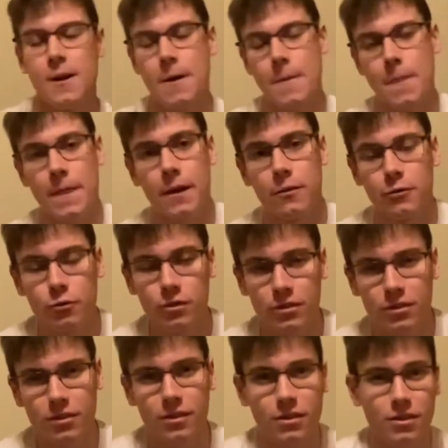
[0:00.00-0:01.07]
Now, the reason
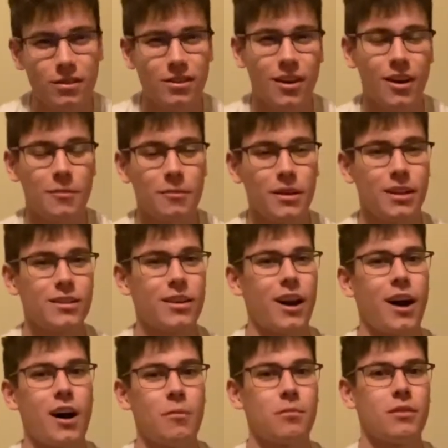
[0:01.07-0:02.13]
this is on my
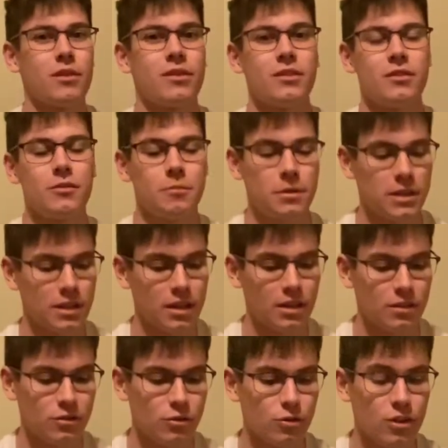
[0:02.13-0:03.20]
top list because
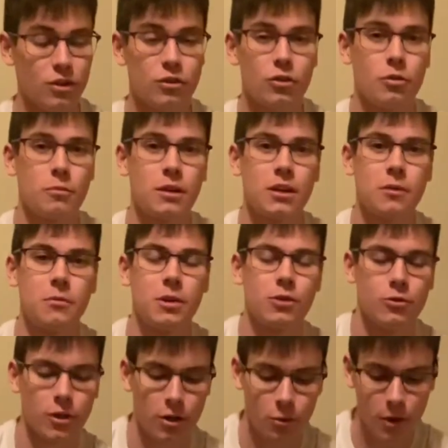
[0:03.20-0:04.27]
you can start making money right
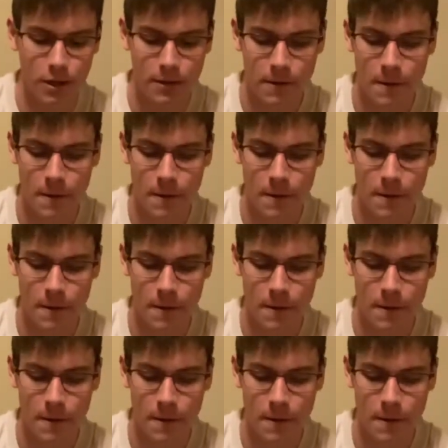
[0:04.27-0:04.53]
away.